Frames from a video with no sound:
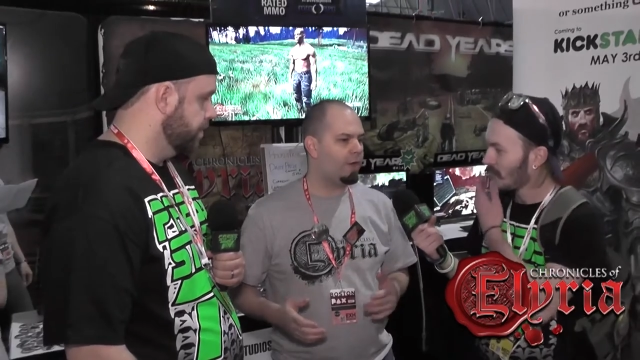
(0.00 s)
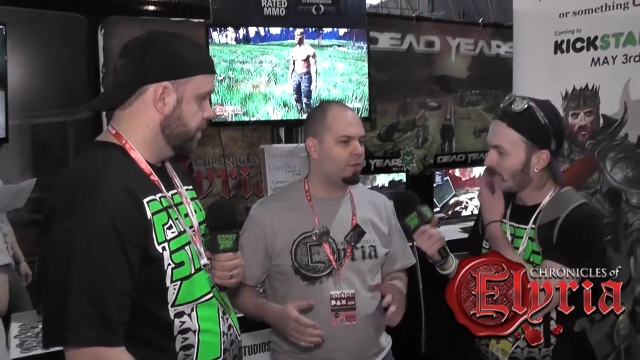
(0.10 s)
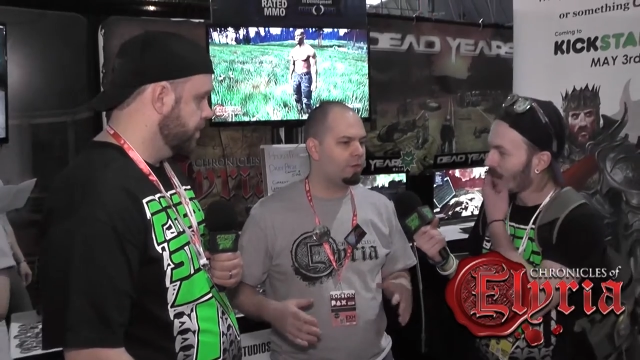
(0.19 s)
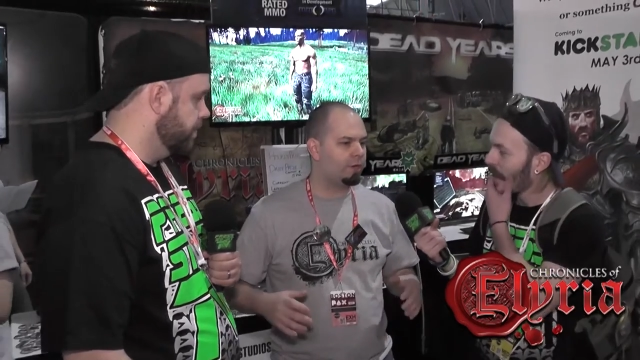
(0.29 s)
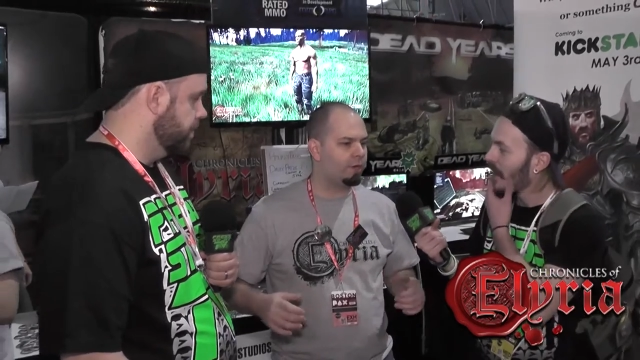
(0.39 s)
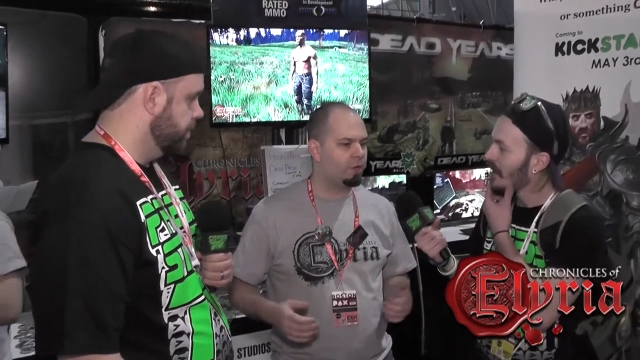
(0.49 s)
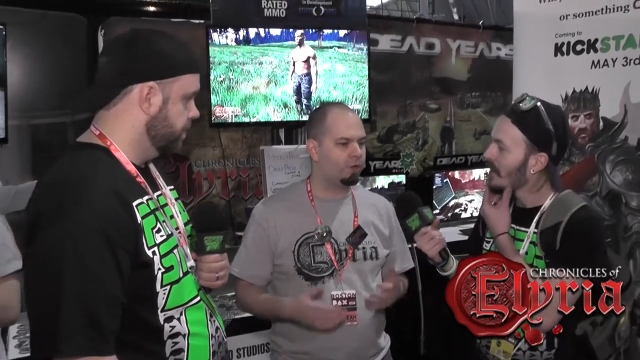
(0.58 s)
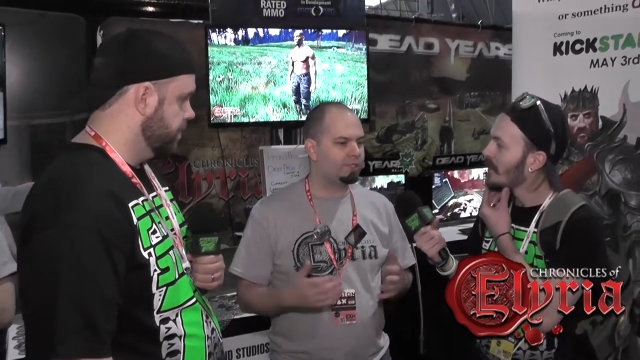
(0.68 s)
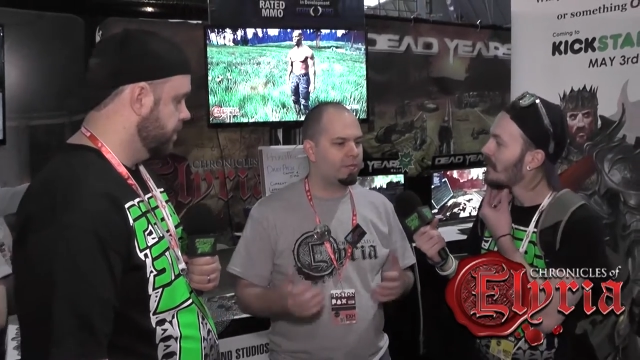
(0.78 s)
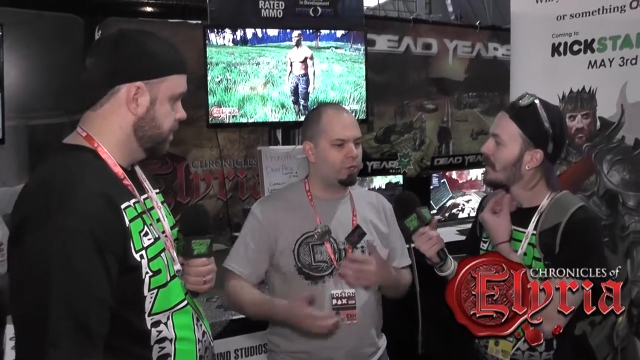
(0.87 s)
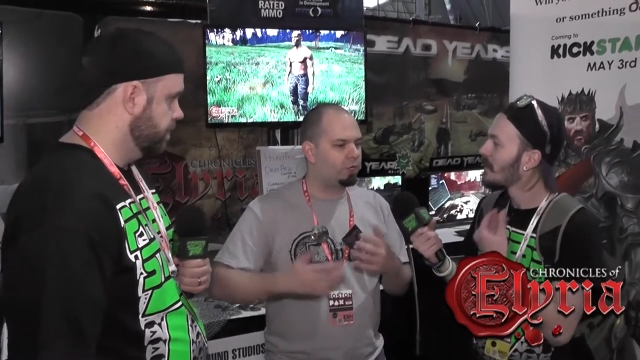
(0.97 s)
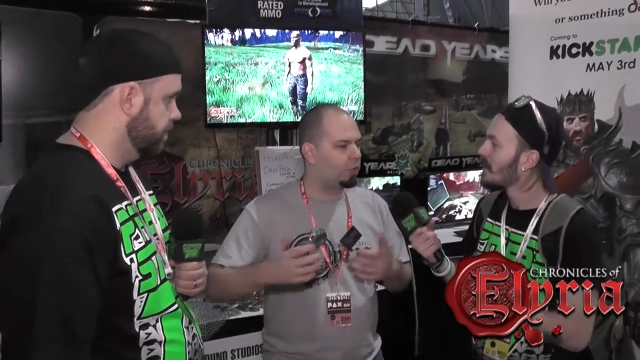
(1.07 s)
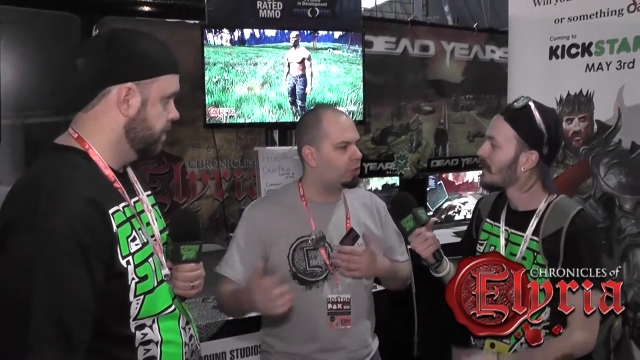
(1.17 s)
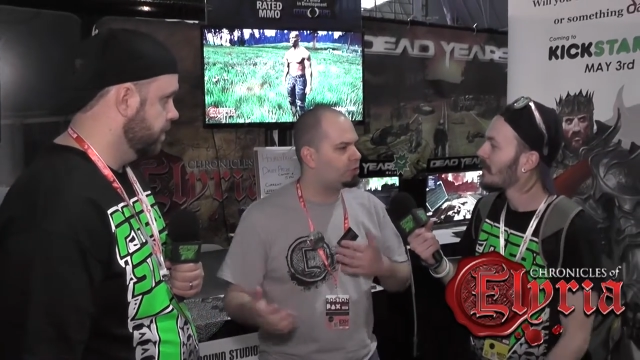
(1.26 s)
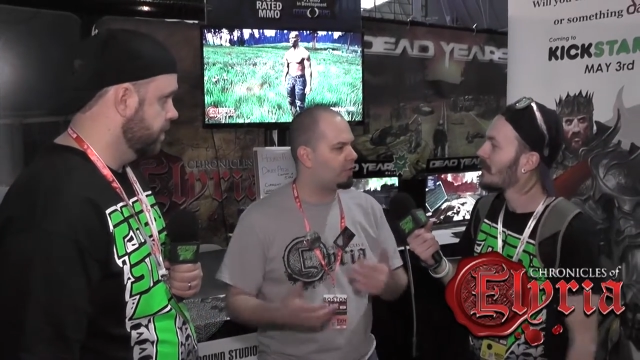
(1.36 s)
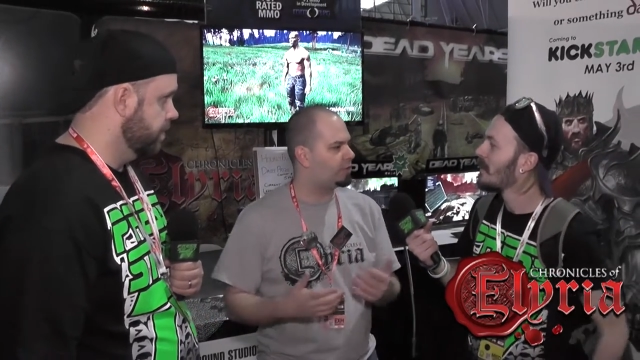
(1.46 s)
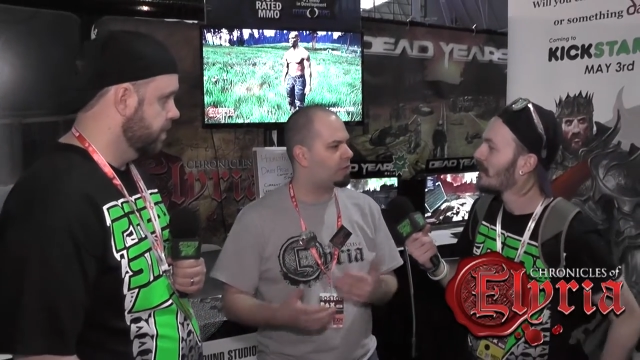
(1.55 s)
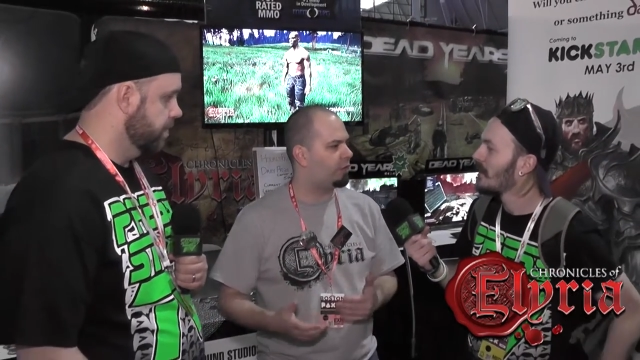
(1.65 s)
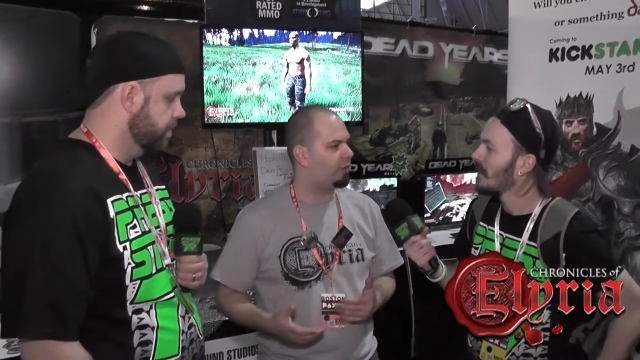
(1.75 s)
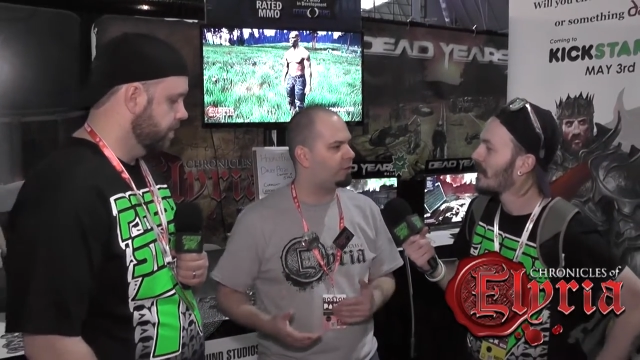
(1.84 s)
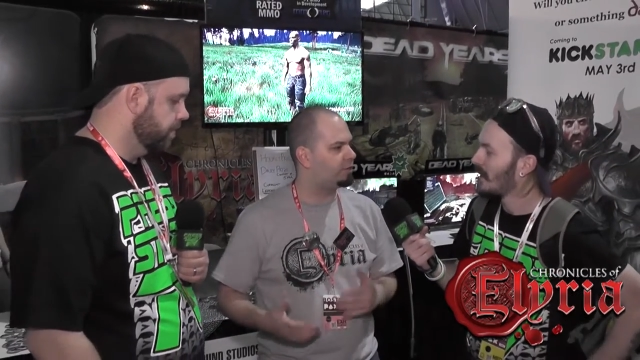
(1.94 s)
Speaker 1: way you can, you know, it's like you're encouraging
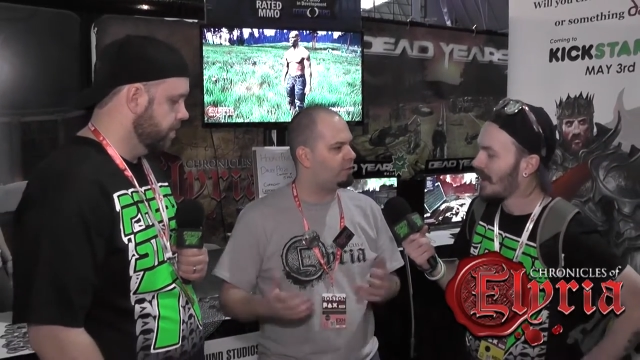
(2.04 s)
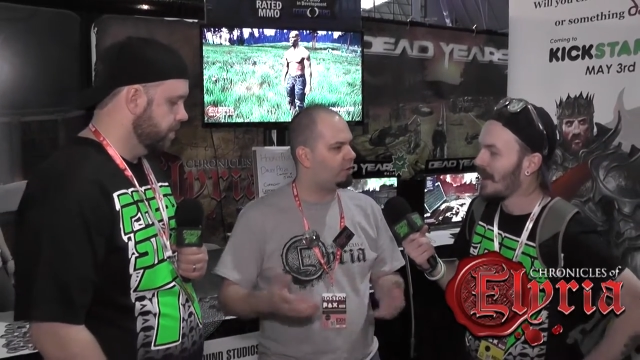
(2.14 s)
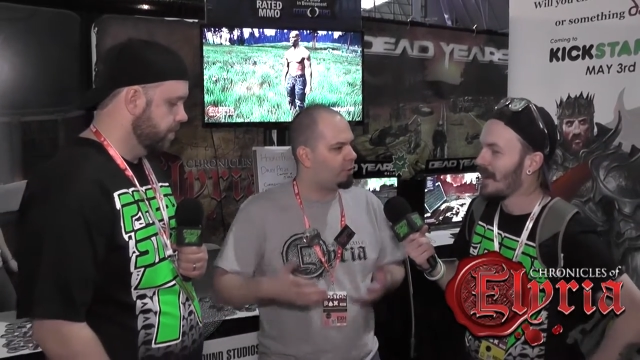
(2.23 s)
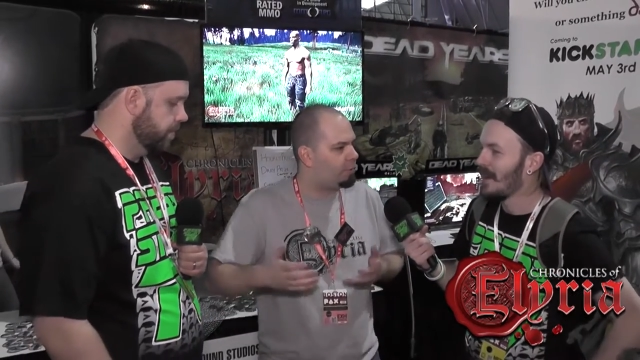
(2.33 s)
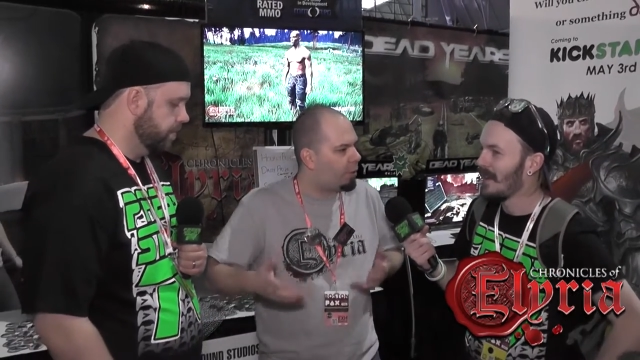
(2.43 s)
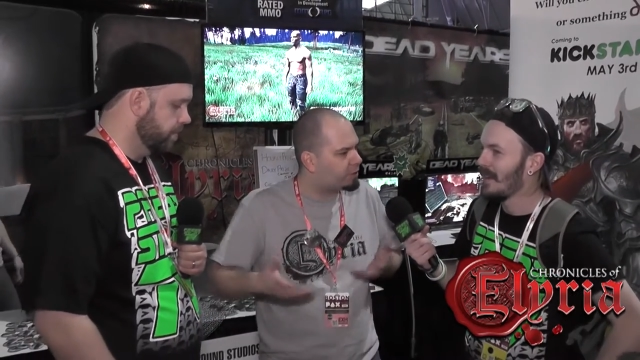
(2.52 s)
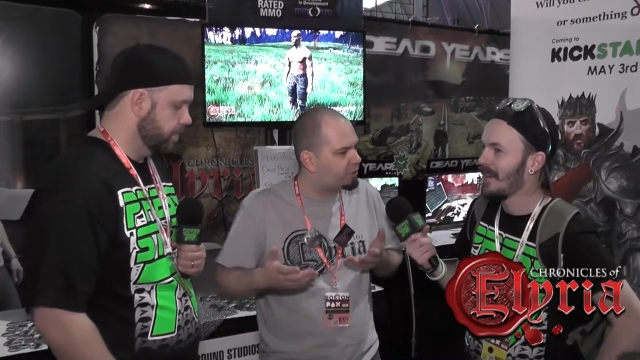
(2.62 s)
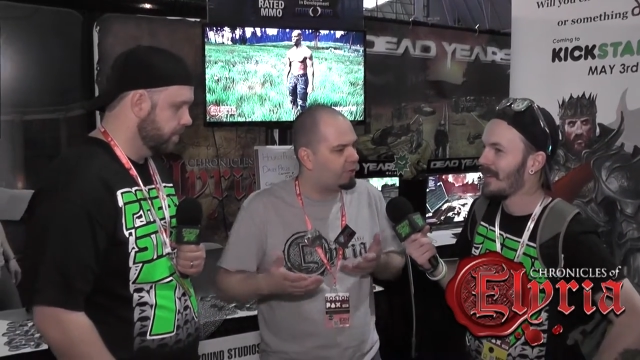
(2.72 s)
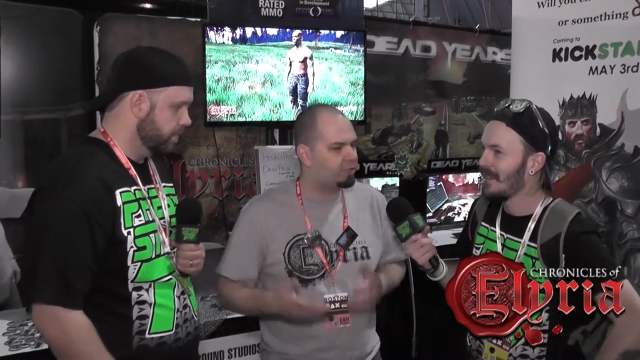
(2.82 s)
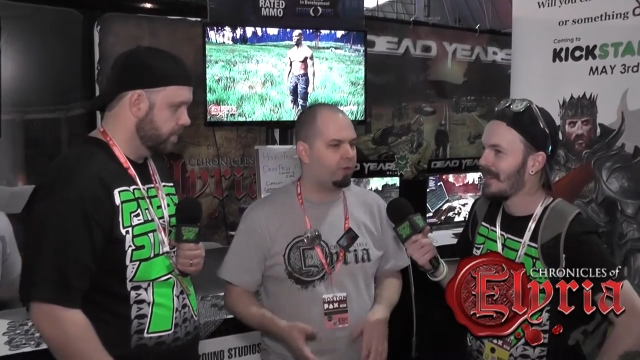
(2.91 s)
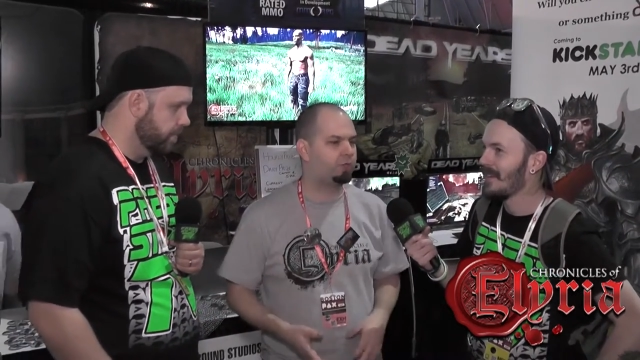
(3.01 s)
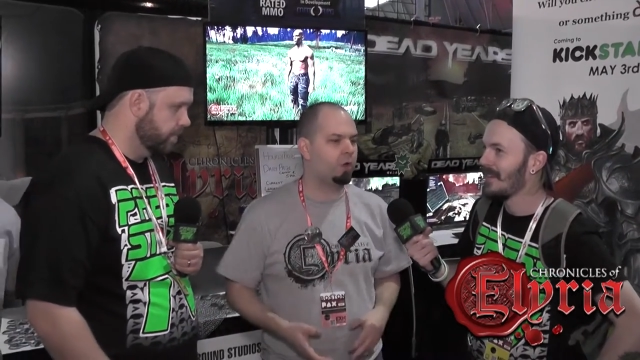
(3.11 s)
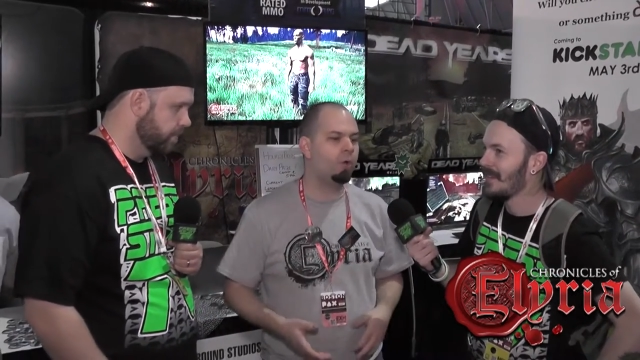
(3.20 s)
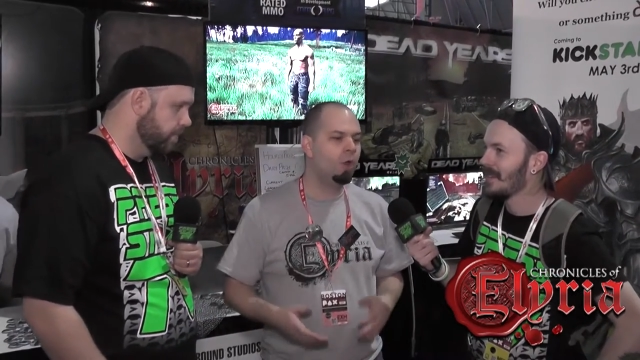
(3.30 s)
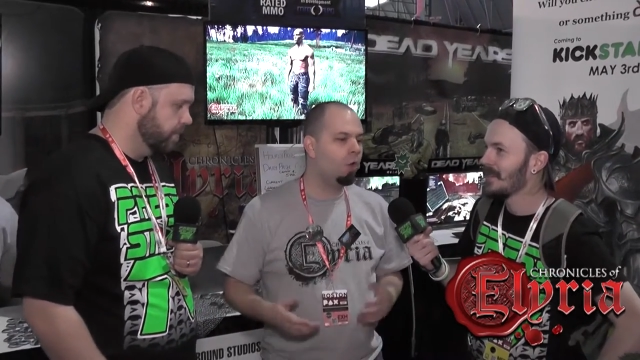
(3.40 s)
each other, you know, you're bolstering each other. So